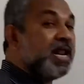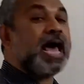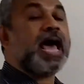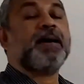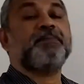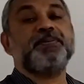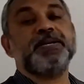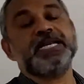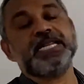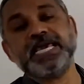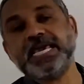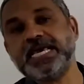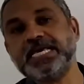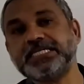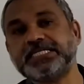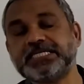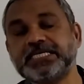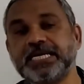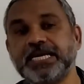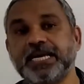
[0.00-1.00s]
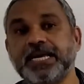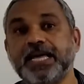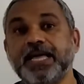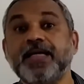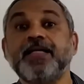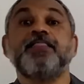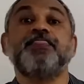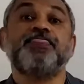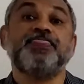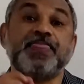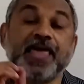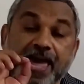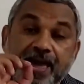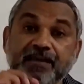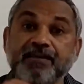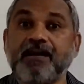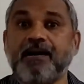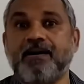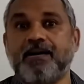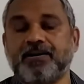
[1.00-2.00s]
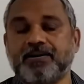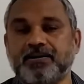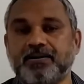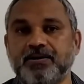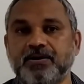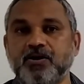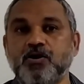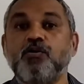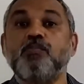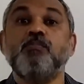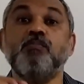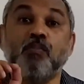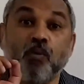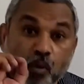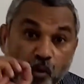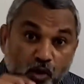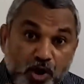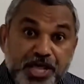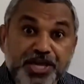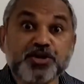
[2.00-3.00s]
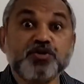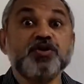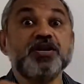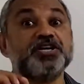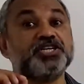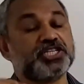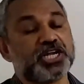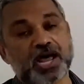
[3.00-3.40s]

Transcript: will happen is there are molecular